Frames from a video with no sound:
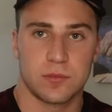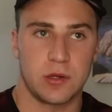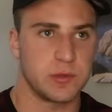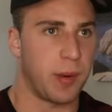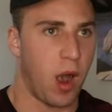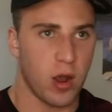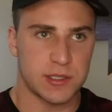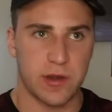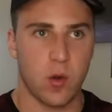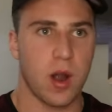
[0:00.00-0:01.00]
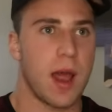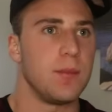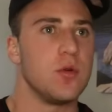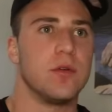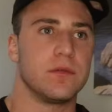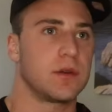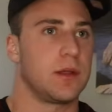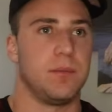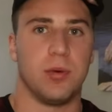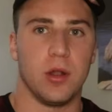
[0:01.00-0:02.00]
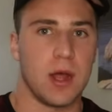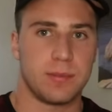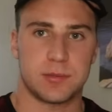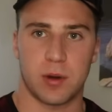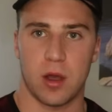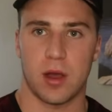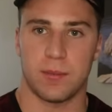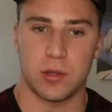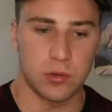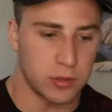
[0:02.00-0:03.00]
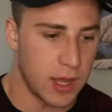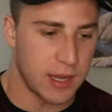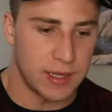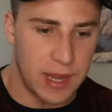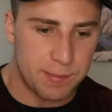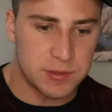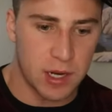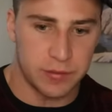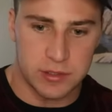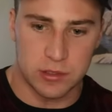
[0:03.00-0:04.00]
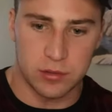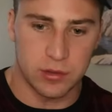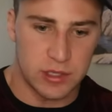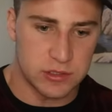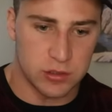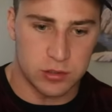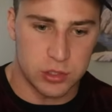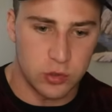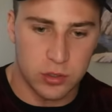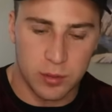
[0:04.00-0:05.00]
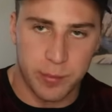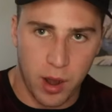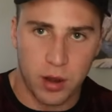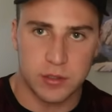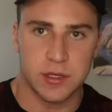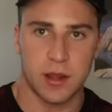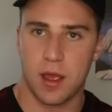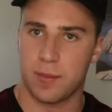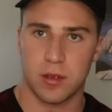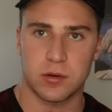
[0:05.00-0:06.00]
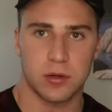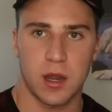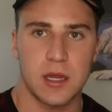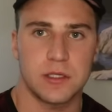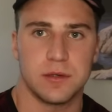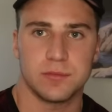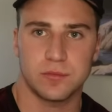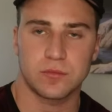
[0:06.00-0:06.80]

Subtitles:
There's bars everywhere. I'm doing pull-ups, bro. I'm doing like dips on this little, these little two little bars. Like, I'm going crazy.